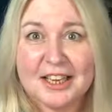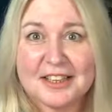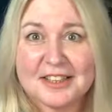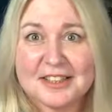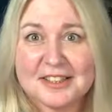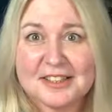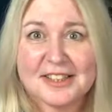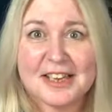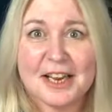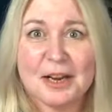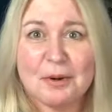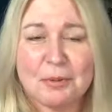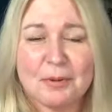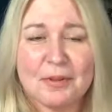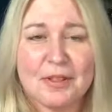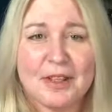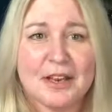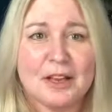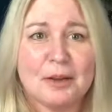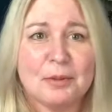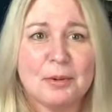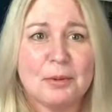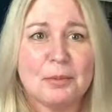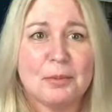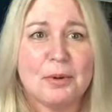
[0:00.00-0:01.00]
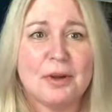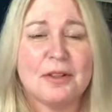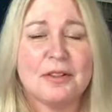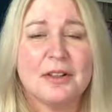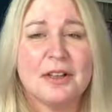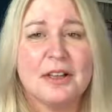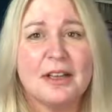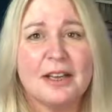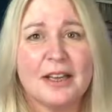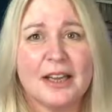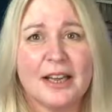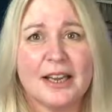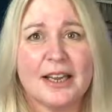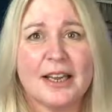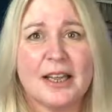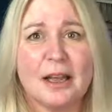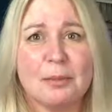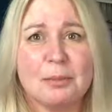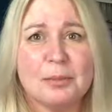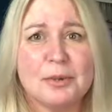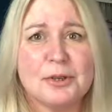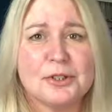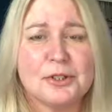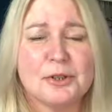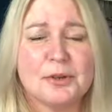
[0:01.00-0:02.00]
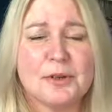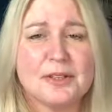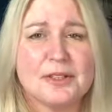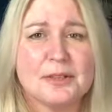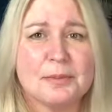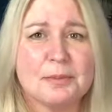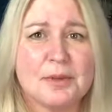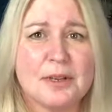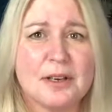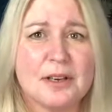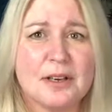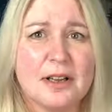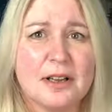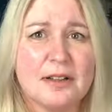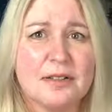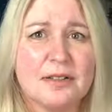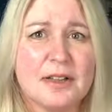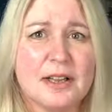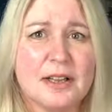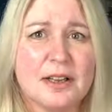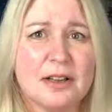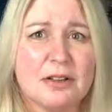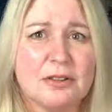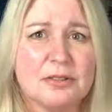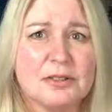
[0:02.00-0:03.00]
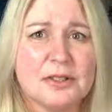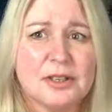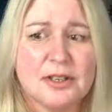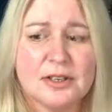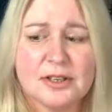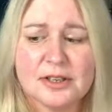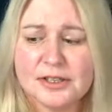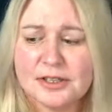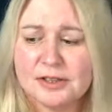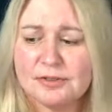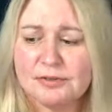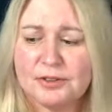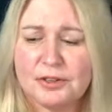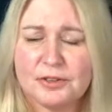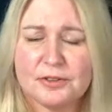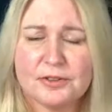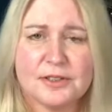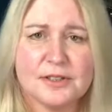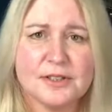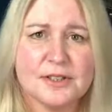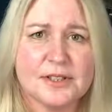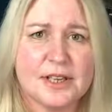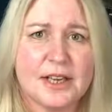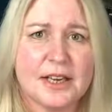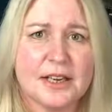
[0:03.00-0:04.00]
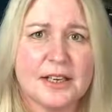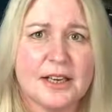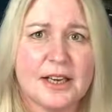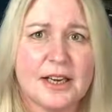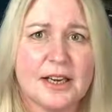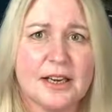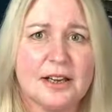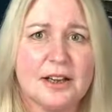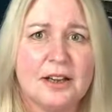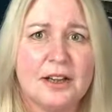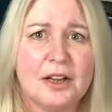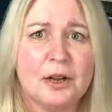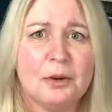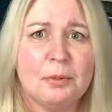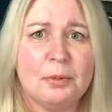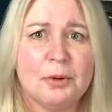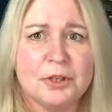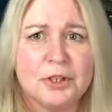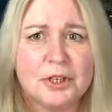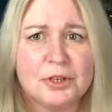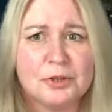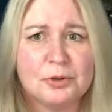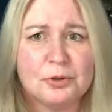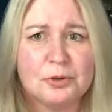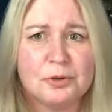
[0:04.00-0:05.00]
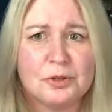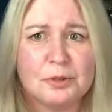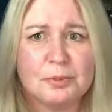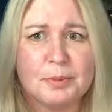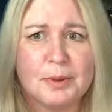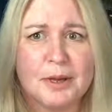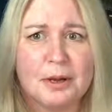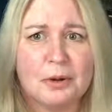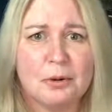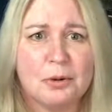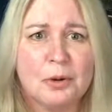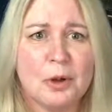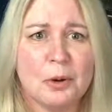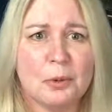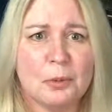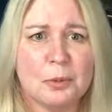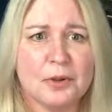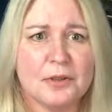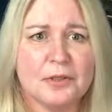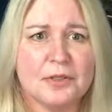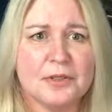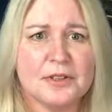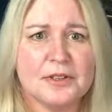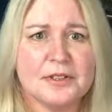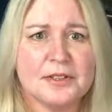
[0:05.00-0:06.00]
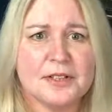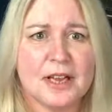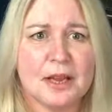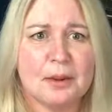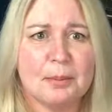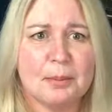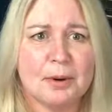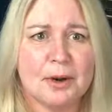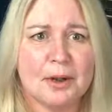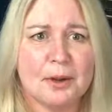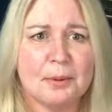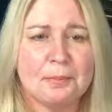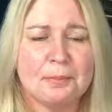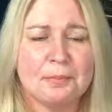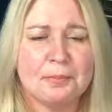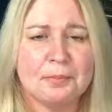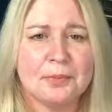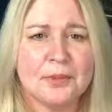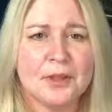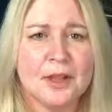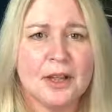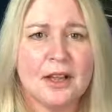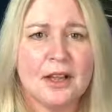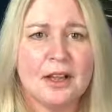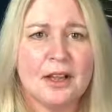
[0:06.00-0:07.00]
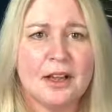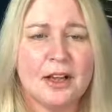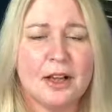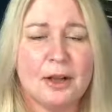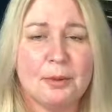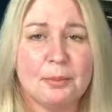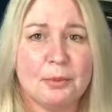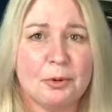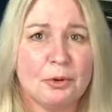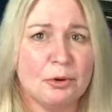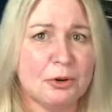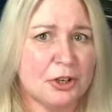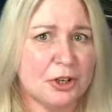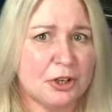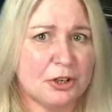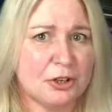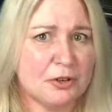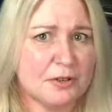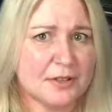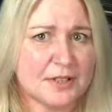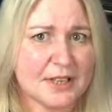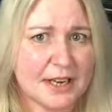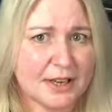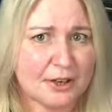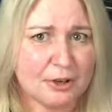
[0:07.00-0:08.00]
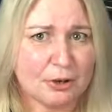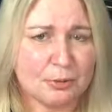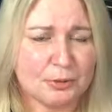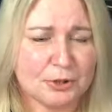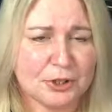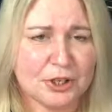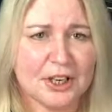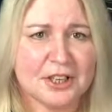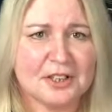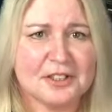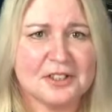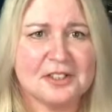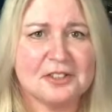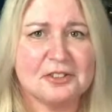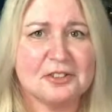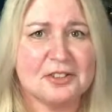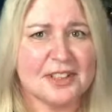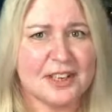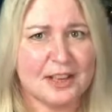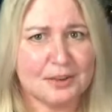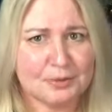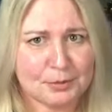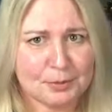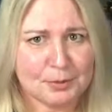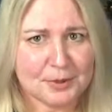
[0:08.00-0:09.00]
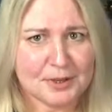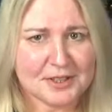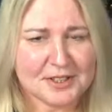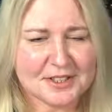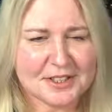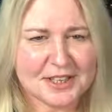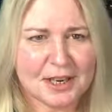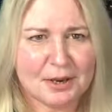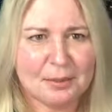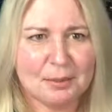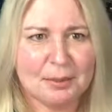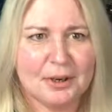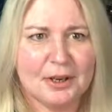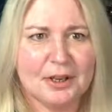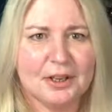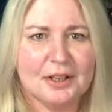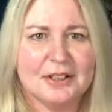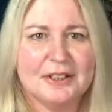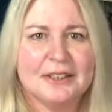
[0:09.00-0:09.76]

and seeing what they come up with. It can be doing something like the alternative uses technique, which I talked about with the stapler, or you can use any object. It doesn't have to be a stapler.